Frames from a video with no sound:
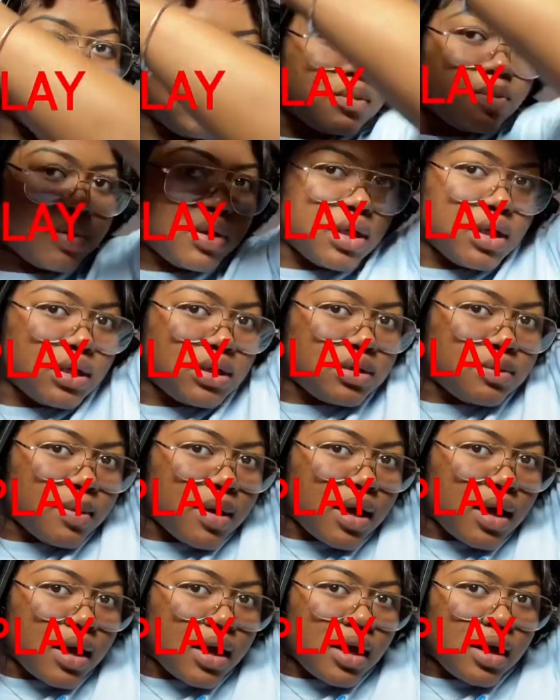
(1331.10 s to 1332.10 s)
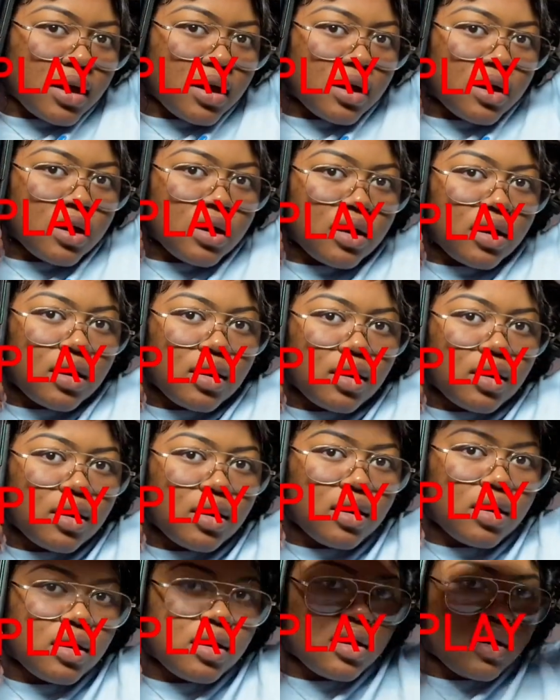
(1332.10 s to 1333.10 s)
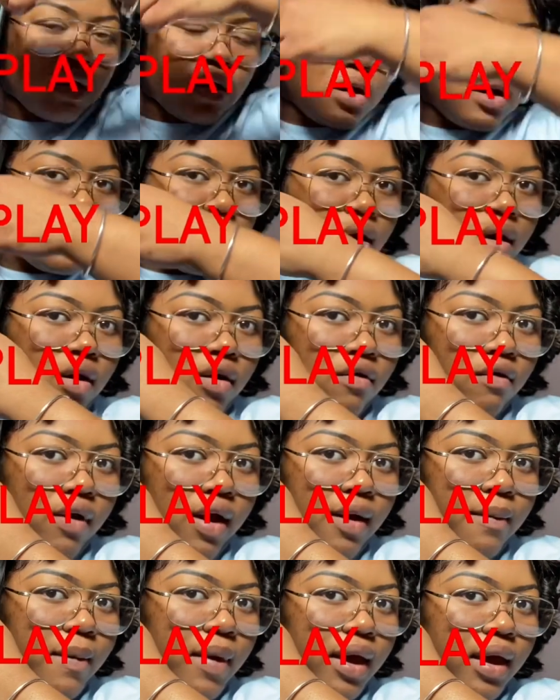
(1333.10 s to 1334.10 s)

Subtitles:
Place my iron, wrap my